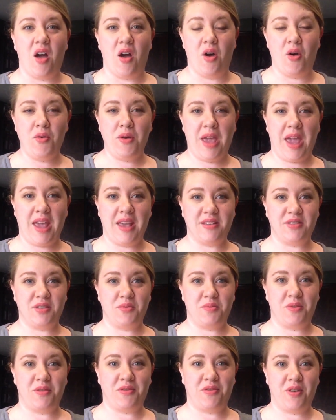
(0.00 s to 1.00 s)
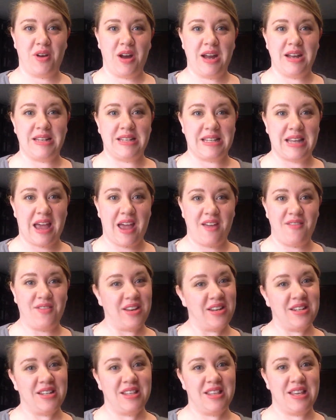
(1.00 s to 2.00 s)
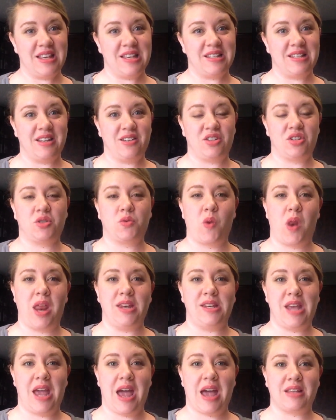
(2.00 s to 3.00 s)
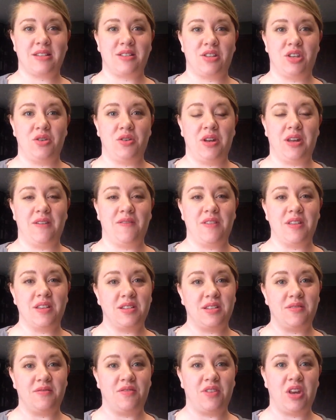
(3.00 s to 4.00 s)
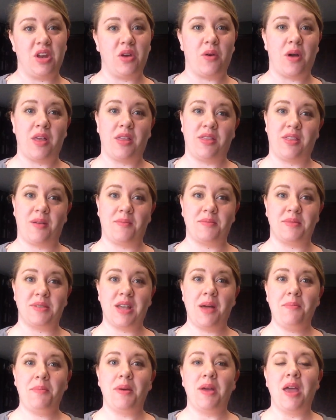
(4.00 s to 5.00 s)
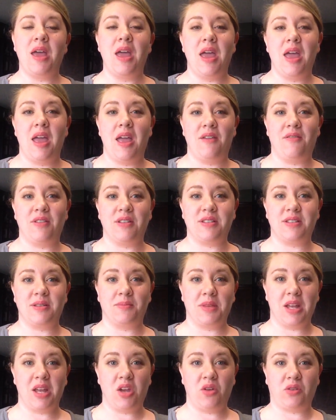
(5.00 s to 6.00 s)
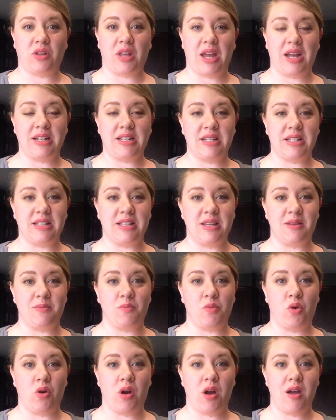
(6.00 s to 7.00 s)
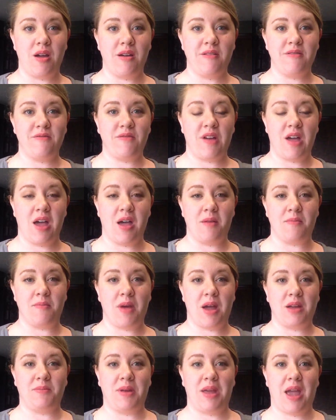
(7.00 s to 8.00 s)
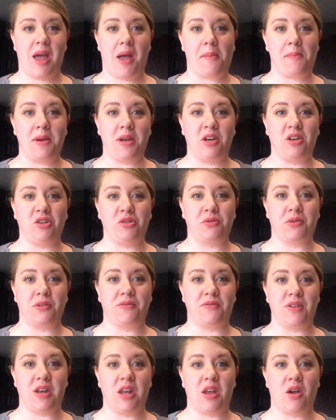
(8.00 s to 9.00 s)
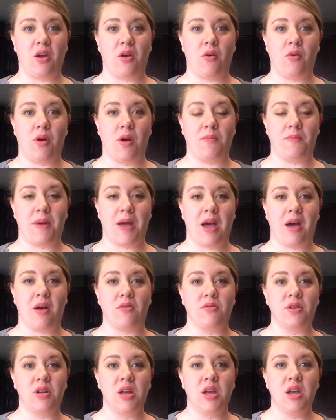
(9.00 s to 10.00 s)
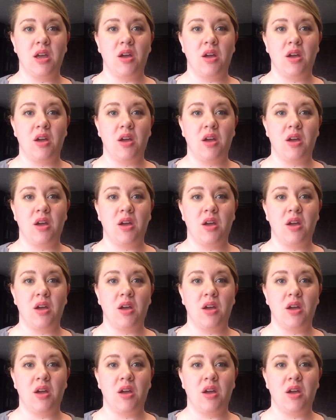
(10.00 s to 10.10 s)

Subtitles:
Okay, so before I dive into this, I just wanted to ask you to give this video a thumbs up. If it's something you'd like to see more of, I'd be happy to do a video about